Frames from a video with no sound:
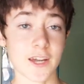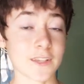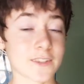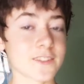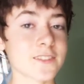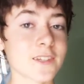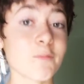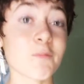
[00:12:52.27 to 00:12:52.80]
at
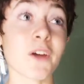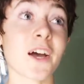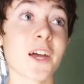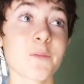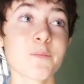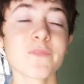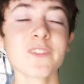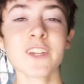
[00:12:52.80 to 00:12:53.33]
the same
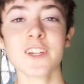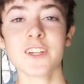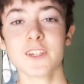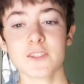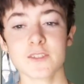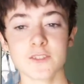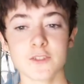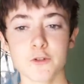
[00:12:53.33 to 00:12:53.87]
time.
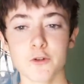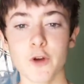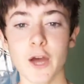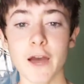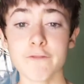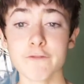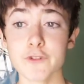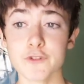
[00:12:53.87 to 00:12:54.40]
So
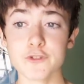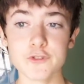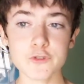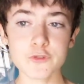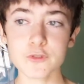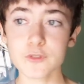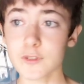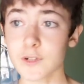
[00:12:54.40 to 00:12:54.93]
after
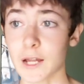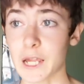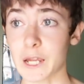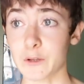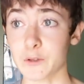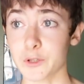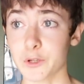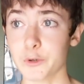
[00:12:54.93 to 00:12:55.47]
school,
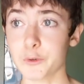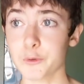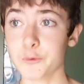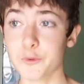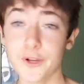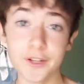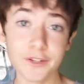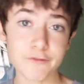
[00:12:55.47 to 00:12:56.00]
I'll go
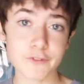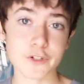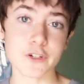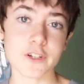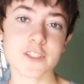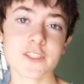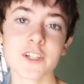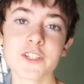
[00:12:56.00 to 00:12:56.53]
run for
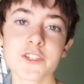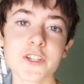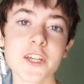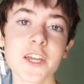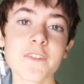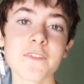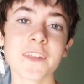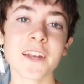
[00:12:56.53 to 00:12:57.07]

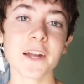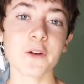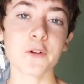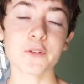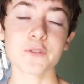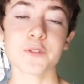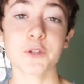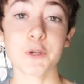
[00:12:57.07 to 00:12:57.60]
cross-country, and then
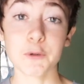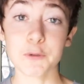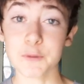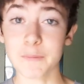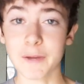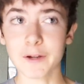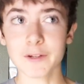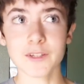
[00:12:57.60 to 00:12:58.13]
I'll go
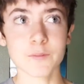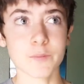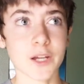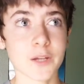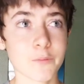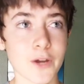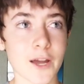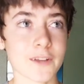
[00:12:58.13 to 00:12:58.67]
to mountain
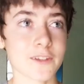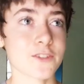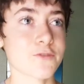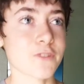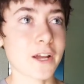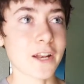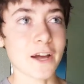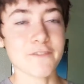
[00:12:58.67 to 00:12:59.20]
bike
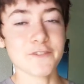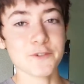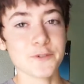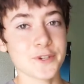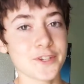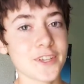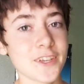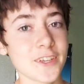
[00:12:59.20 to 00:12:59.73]
practice right
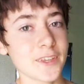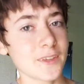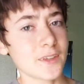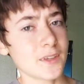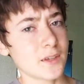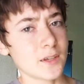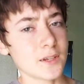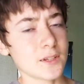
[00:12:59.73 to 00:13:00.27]
afterward.
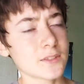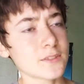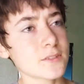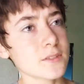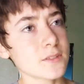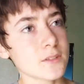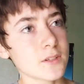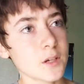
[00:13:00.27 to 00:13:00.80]
And
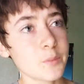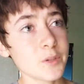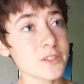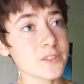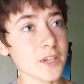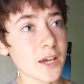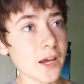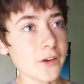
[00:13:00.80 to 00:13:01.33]
it's a
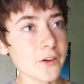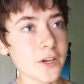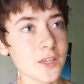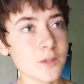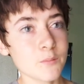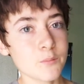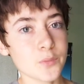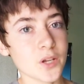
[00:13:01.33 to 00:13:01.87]
bit
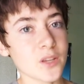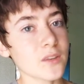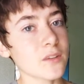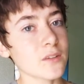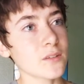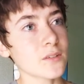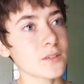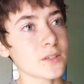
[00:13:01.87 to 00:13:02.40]
tiring,
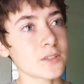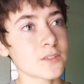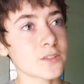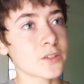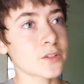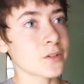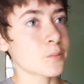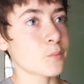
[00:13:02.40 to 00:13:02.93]
but it's
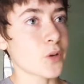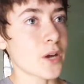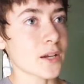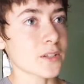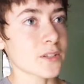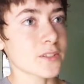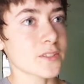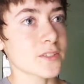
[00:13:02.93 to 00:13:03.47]
good
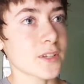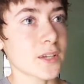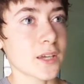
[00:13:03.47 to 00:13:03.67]
practice,